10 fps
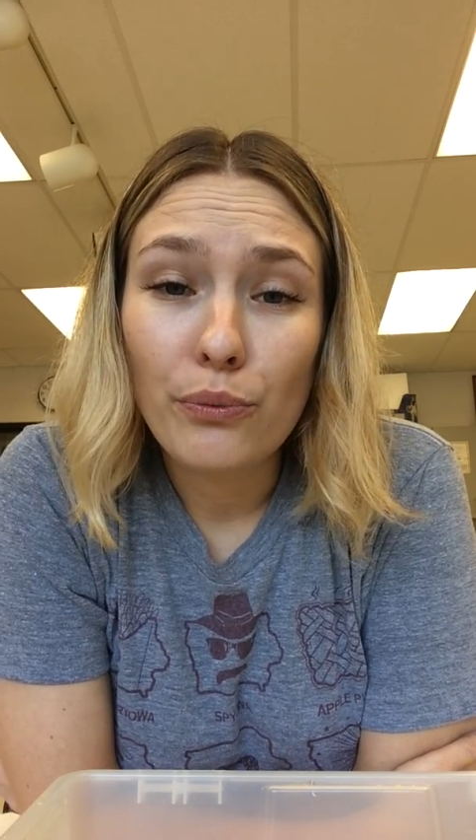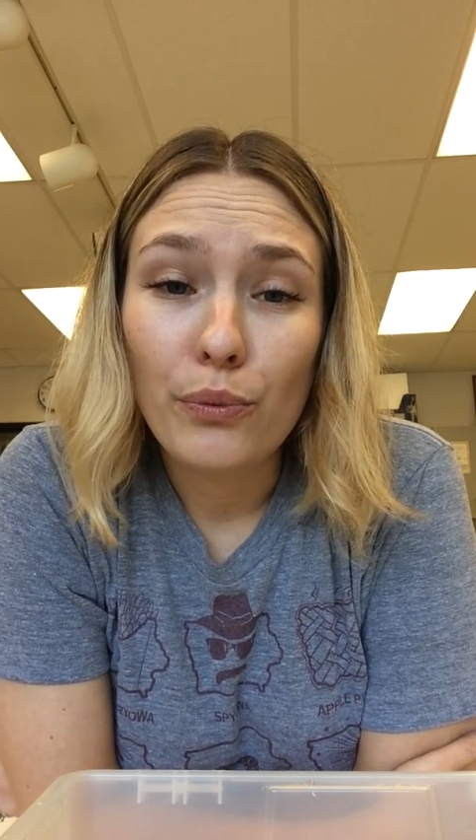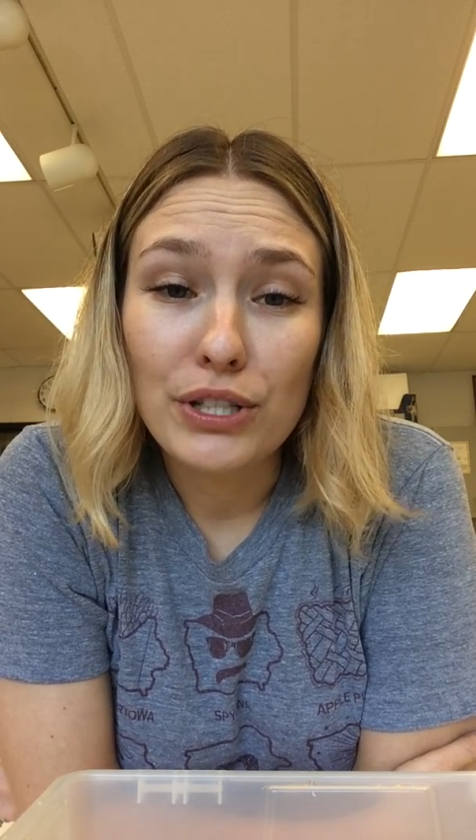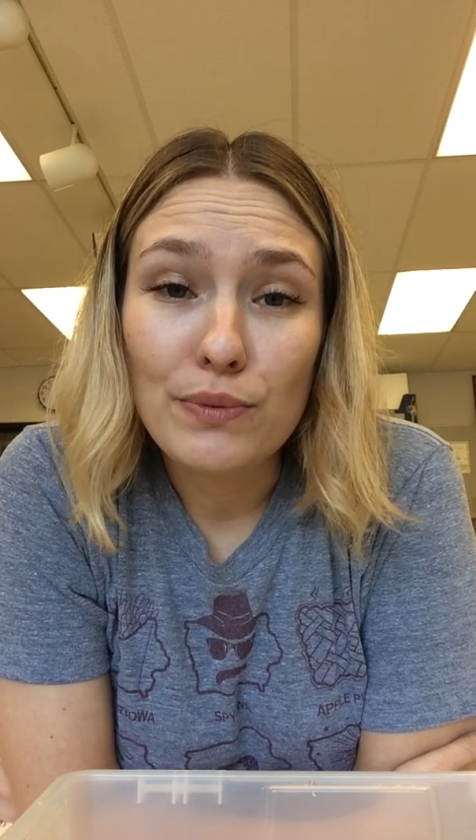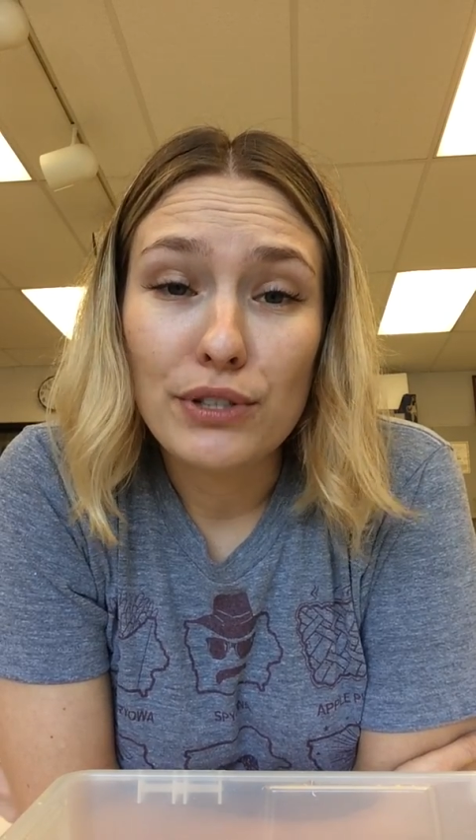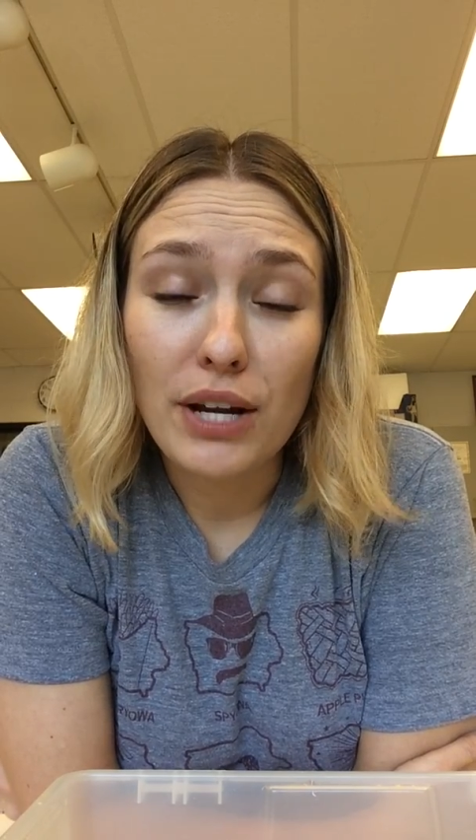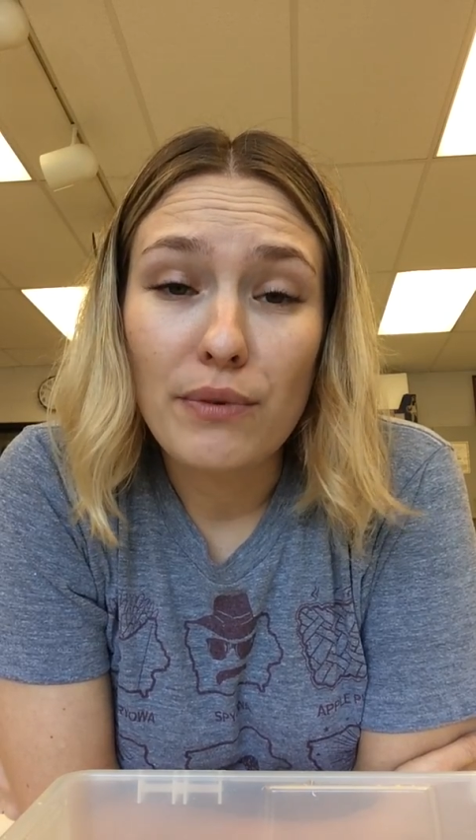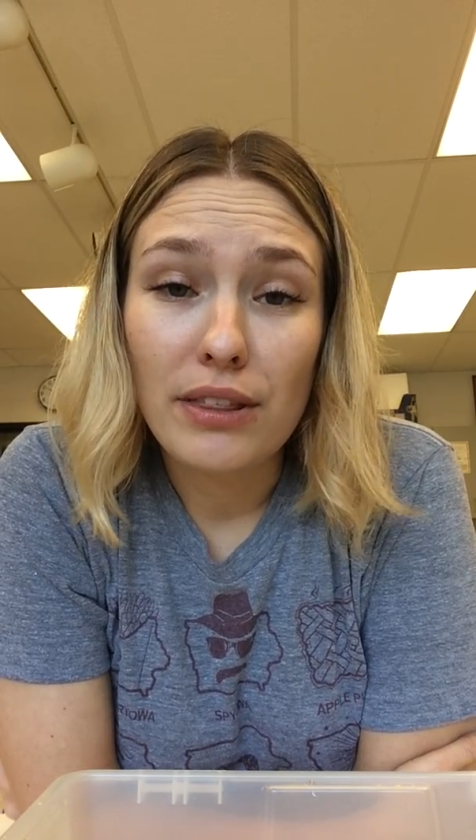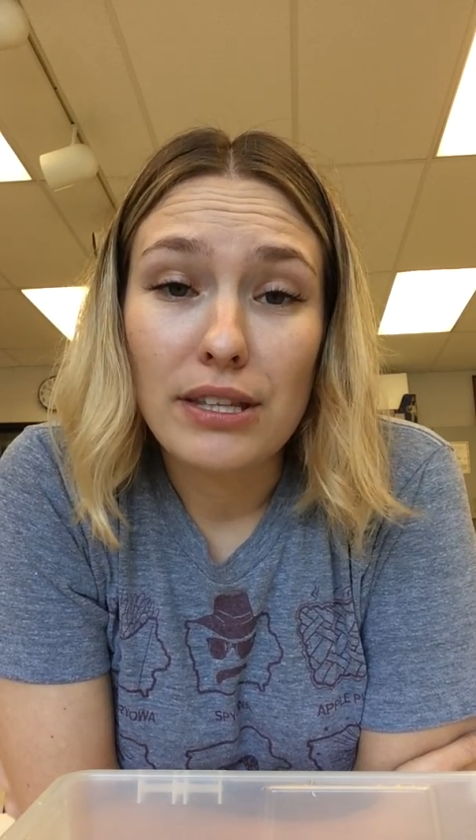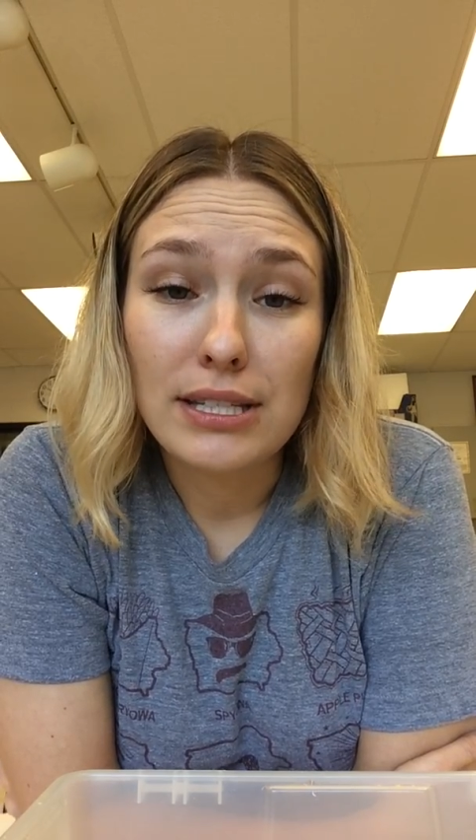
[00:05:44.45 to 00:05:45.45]
once we're done
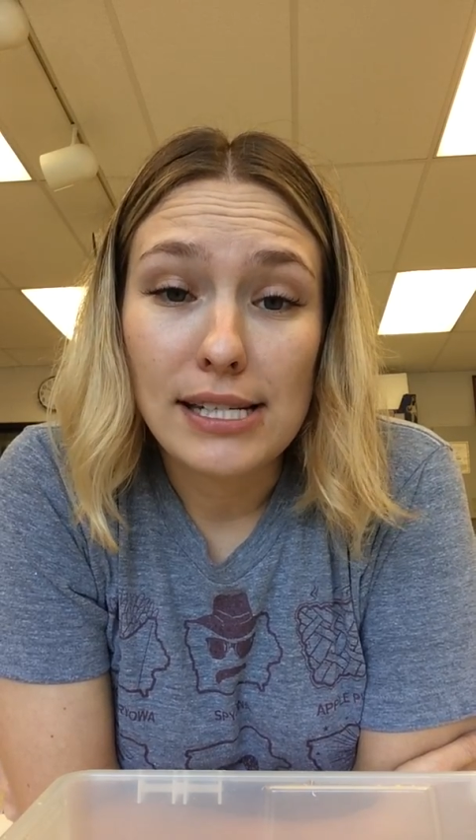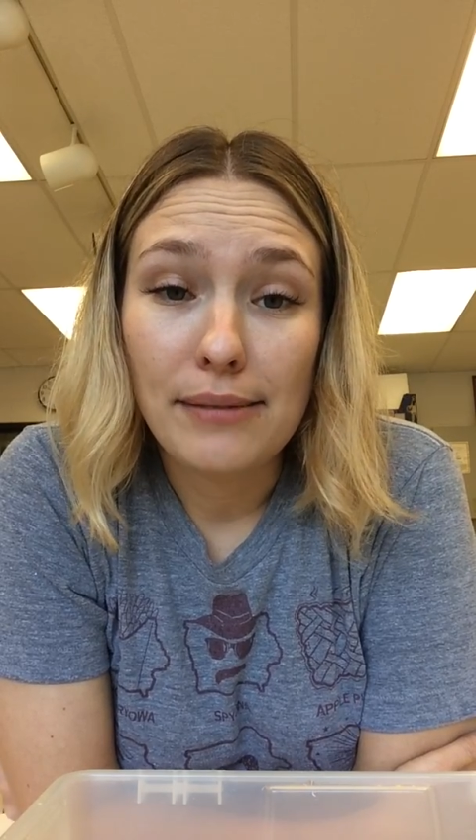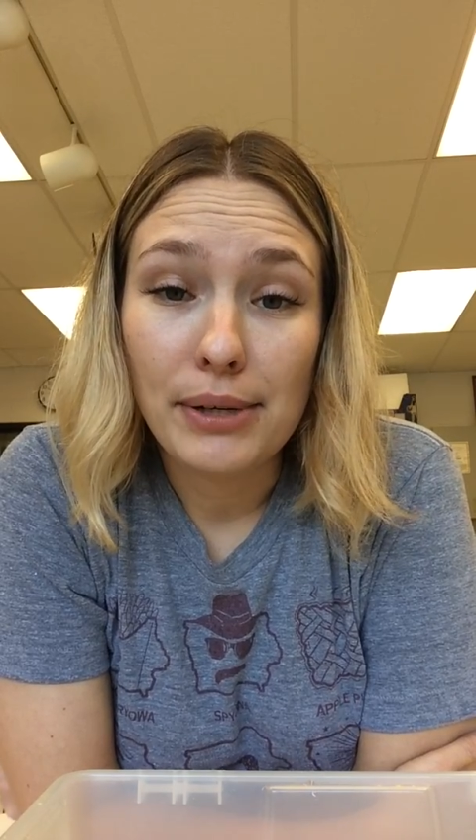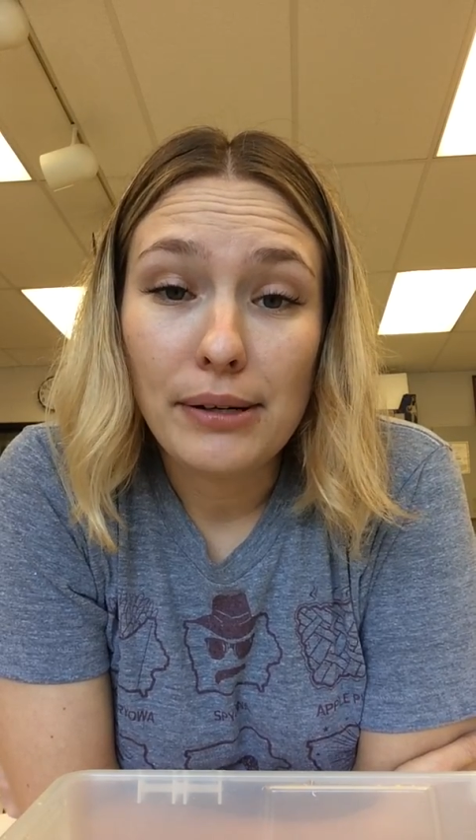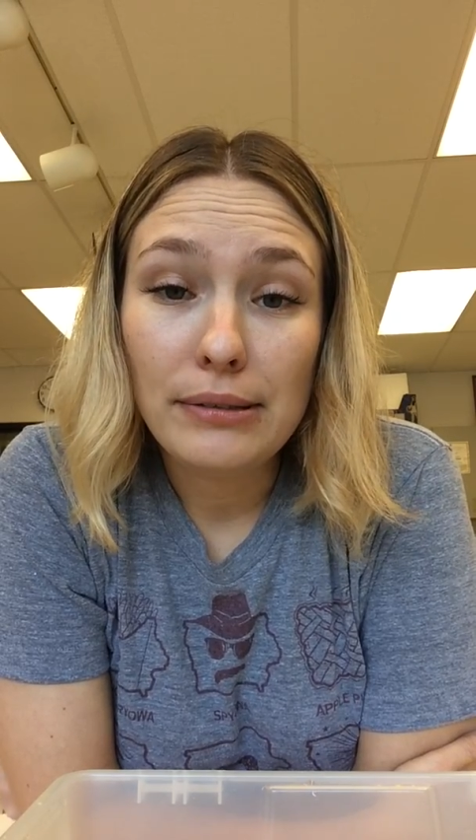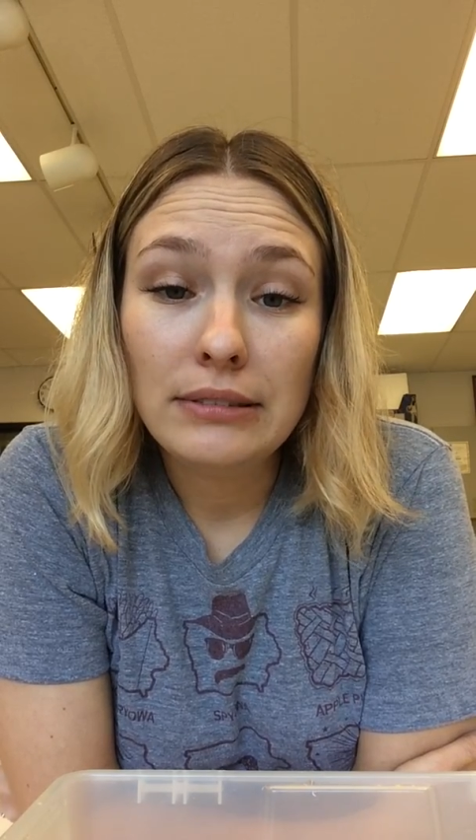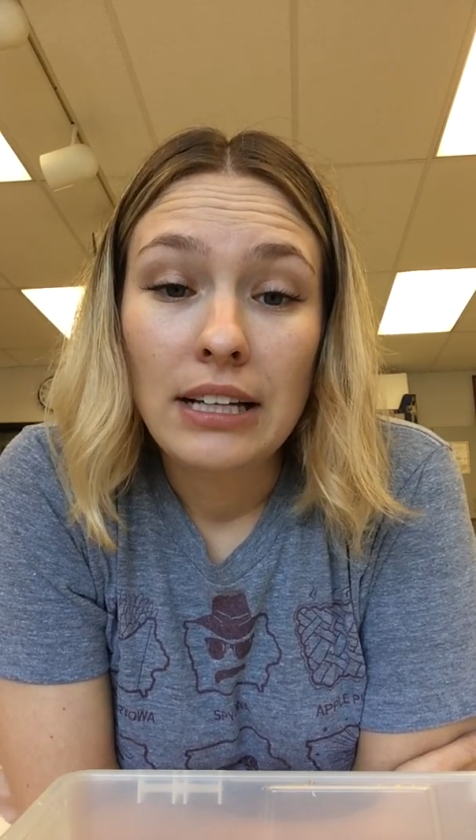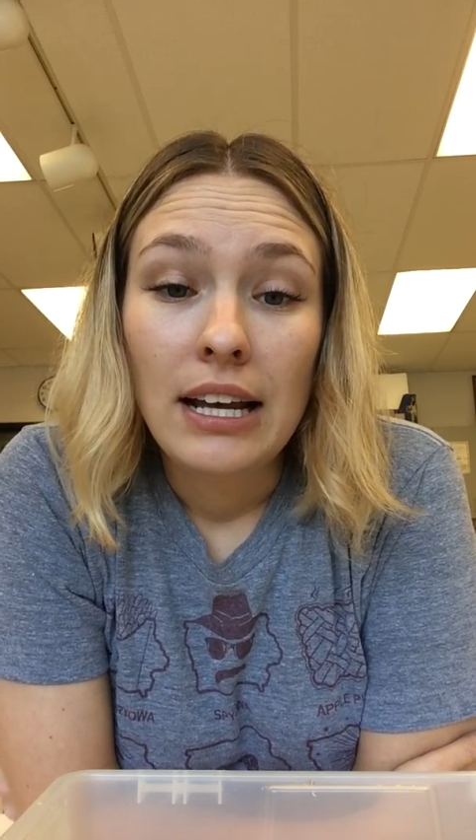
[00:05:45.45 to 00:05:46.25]
with this demo,